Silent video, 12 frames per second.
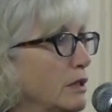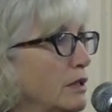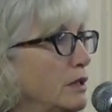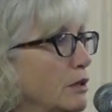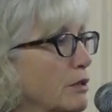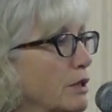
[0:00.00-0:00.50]

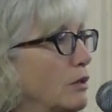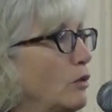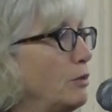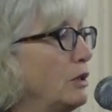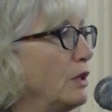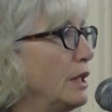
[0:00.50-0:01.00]
deal with our
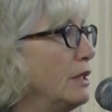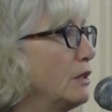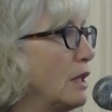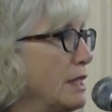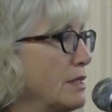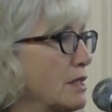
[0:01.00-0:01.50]
opioid
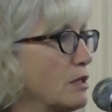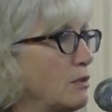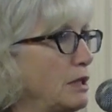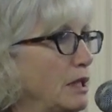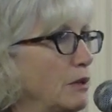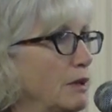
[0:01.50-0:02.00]
crisis.
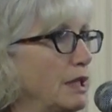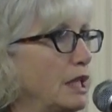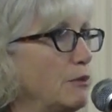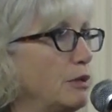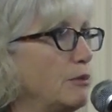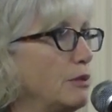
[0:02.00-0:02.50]
We need a way to
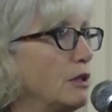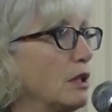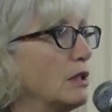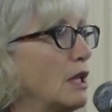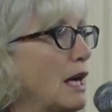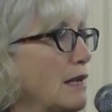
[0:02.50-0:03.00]
keep people
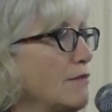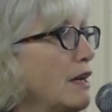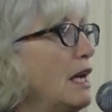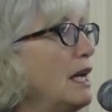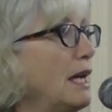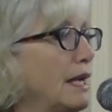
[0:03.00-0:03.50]
alive
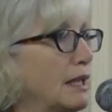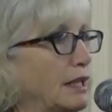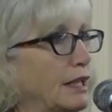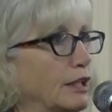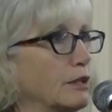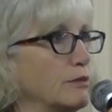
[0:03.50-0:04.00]
and
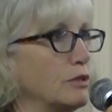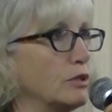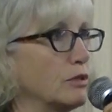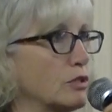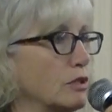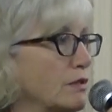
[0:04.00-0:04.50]
link them
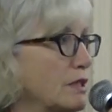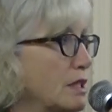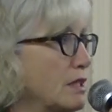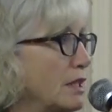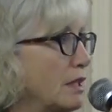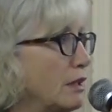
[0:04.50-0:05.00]
to
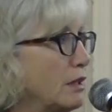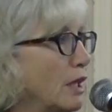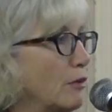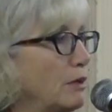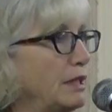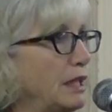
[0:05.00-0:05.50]
services
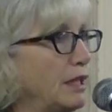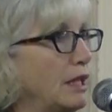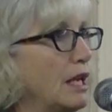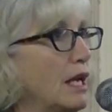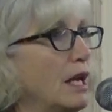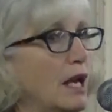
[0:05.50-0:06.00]
that we
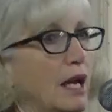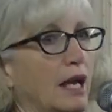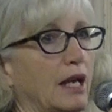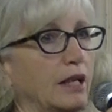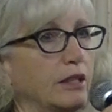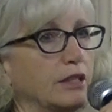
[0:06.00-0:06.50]
need.
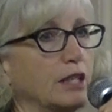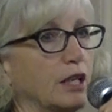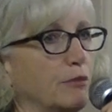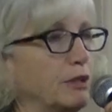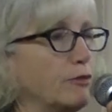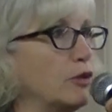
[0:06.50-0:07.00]
And
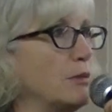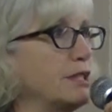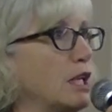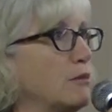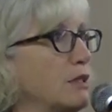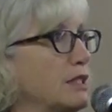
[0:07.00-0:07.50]
before my
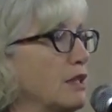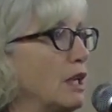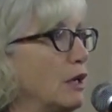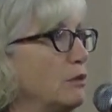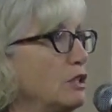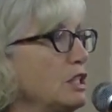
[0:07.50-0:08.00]
time runs out,
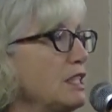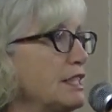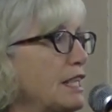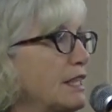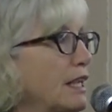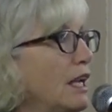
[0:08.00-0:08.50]
I will just
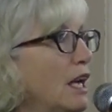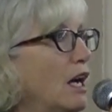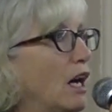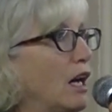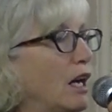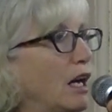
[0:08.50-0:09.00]
say that
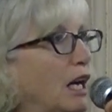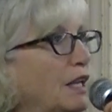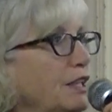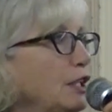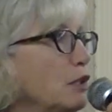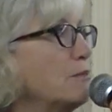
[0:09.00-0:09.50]
I
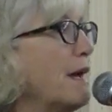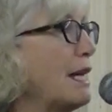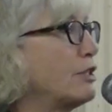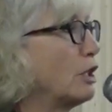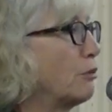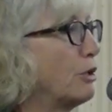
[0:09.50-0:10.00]
think the
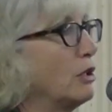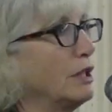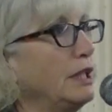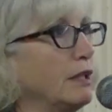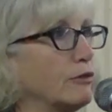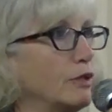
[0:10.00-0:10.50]
magic
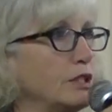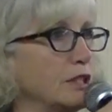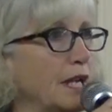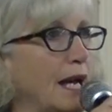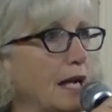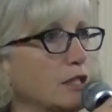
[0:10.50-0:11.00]
bullet, if
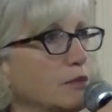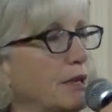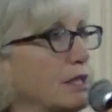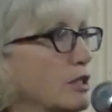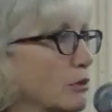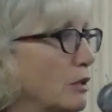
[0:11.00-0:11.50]
Region has a
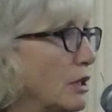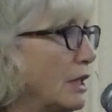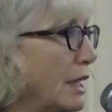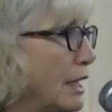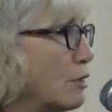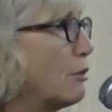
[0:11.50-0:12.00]
magic
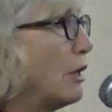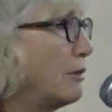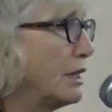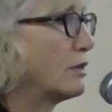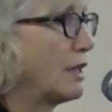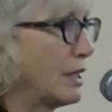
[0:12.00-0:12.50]
bullet, is
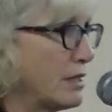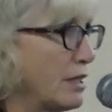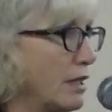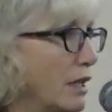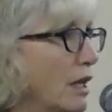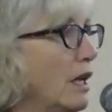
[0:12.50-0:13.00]
public
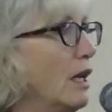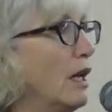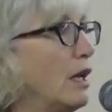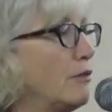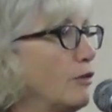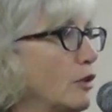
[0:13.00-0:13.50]
transit.
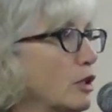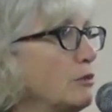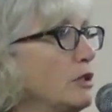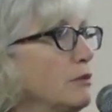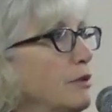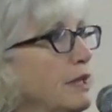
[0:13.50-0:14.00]

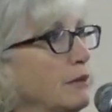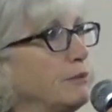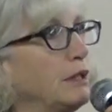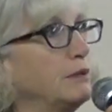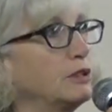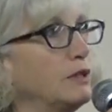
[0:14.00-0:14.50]
Affordable
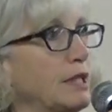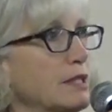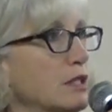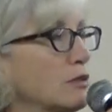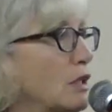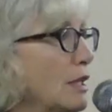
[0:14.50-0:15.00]
public
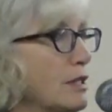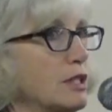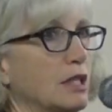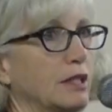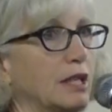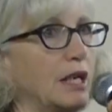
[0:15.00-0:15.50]

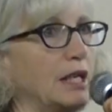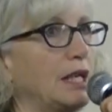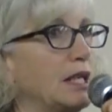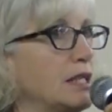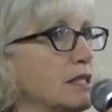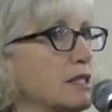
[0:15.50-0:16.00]
transit that
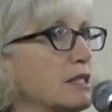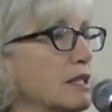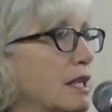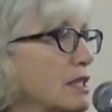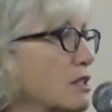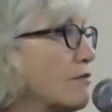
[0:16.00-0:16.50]
is
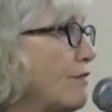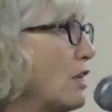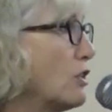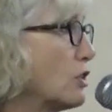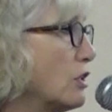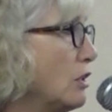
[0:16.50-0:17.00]

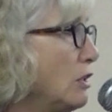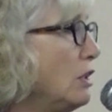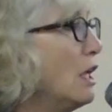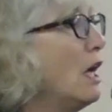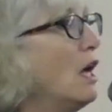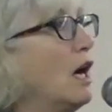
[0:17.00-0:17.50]

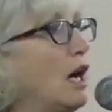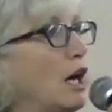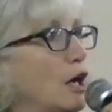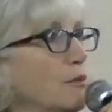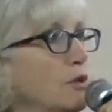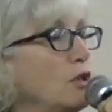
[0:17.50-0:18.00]
functional,
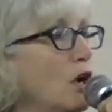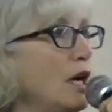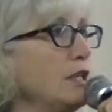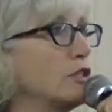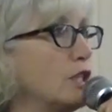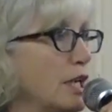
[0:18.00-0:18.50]

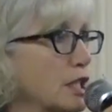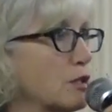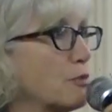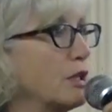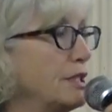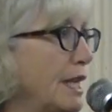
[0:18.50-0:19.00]
not
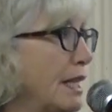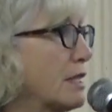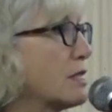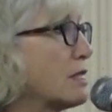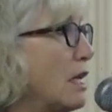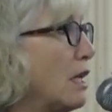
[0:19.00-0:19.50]
just
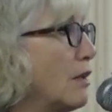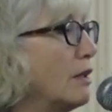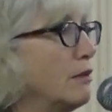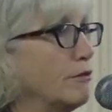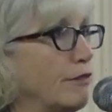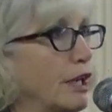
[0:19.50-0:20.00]
protects our
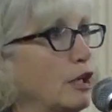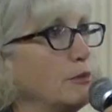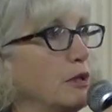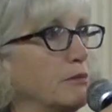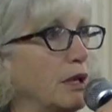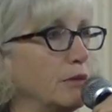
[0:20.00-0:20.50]

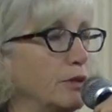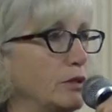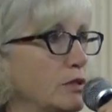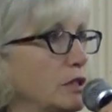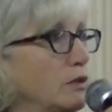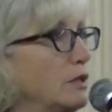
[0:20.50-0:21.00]
environment by
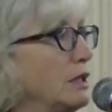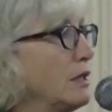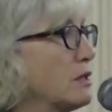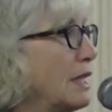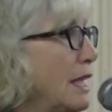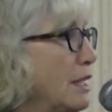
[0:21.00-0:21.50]
reducing
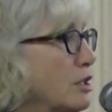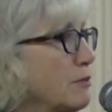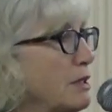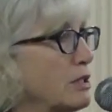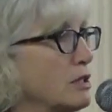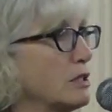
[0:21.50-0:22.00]
greenhouse gas
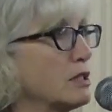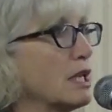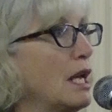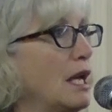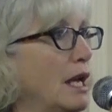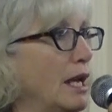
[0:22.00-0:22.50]
emissions
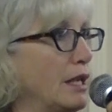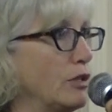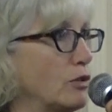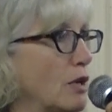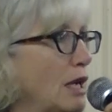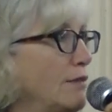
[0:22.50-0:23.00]

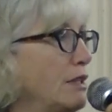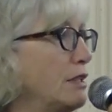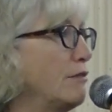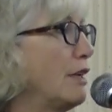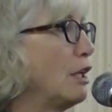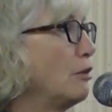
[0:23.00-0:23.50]
and driving
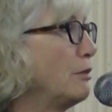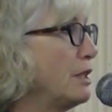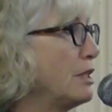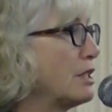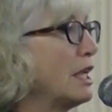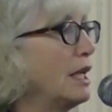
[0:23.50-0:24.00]

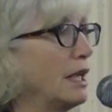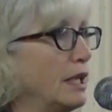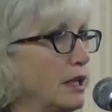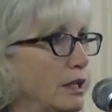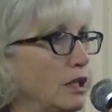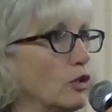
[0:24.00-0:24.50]
development
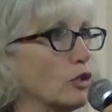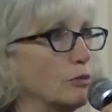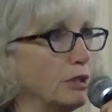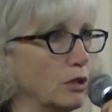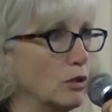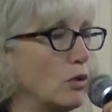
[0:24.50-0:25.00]
in the
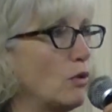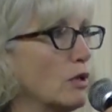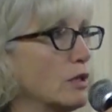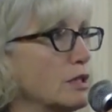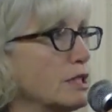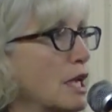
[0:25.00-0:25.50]
urban
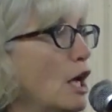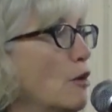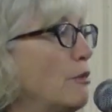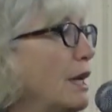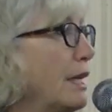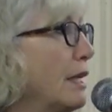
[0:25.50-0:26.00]
cores,
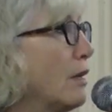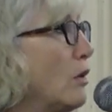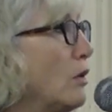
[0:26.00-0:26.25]
but it